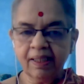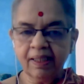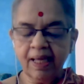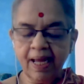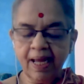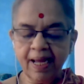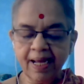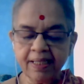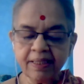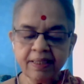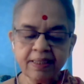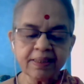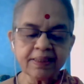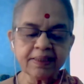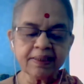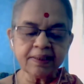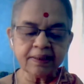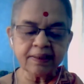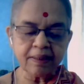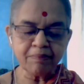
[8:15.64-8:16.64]
and a
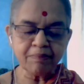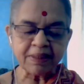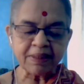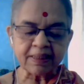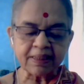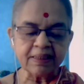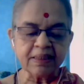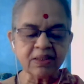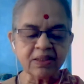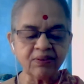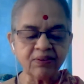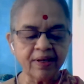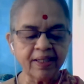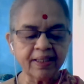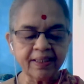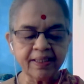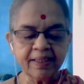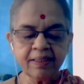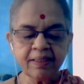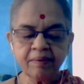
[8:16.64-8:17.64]
system is
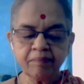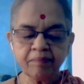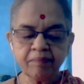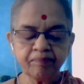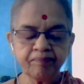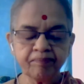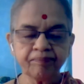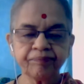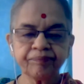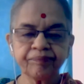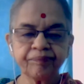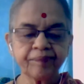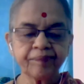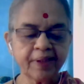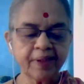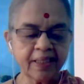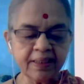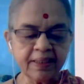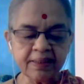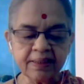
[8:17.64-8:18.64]
constructed,
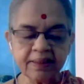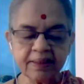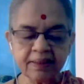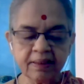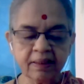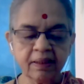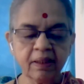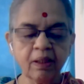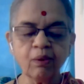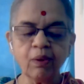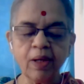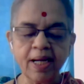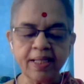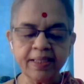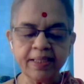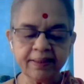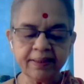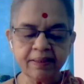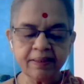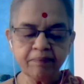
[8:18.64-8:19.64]
that is
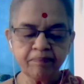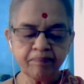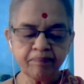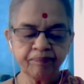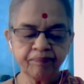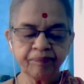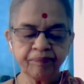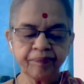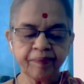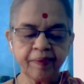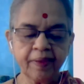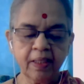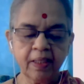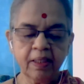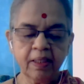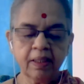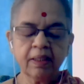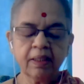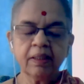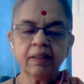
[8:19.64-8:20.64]
lokayata.
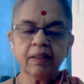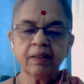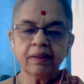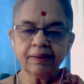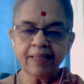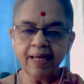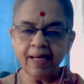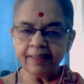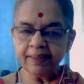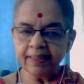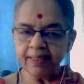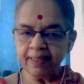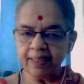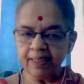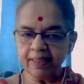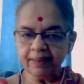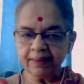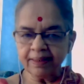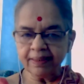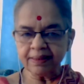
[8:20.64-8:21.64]

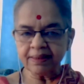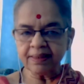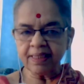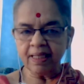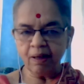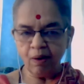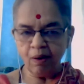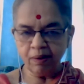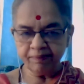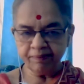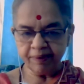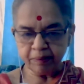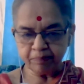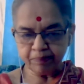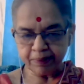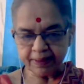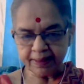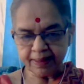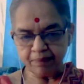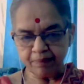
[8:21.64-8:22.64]
Tarkika, that is along with
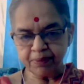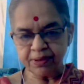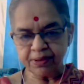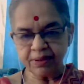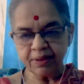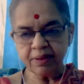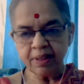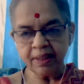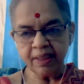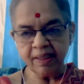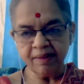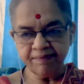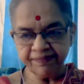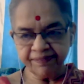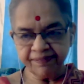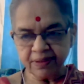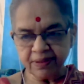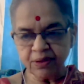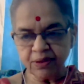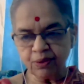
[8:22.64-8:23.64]
perception,
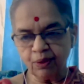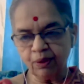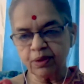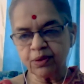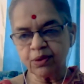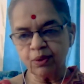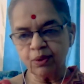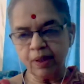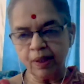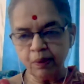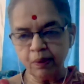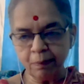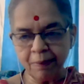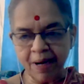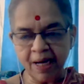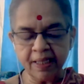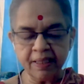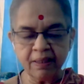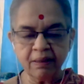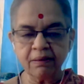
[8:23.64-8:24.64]
inference also,
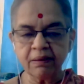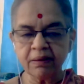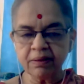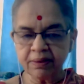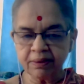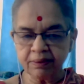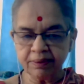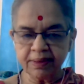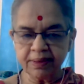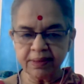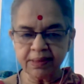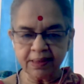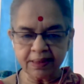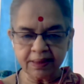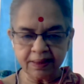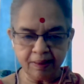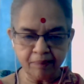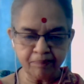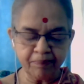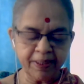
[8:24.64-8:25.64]
anumana also is
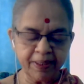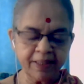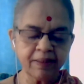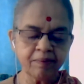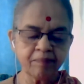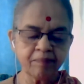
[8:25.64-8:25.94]
accepted.